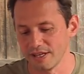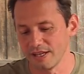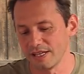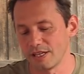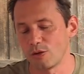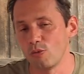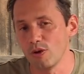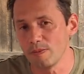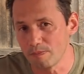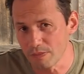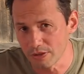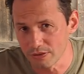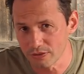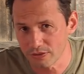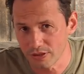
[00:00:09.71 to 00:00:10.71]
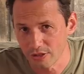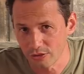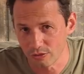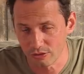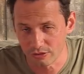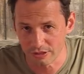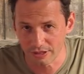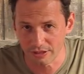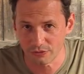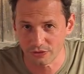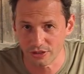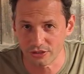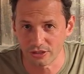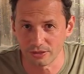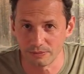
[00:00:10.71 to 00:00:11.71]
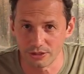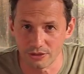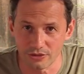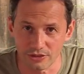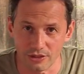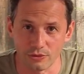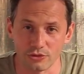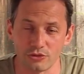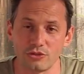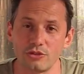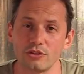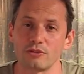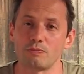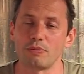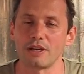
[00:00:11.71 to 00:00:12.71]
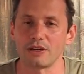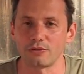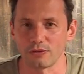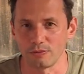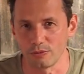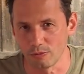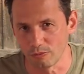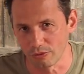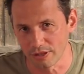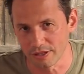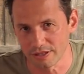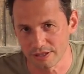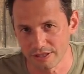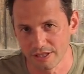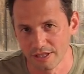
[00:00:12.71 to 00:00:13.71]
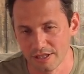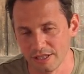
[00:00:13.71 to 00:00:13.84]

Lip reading: equipment during the live session because I was just back from a break.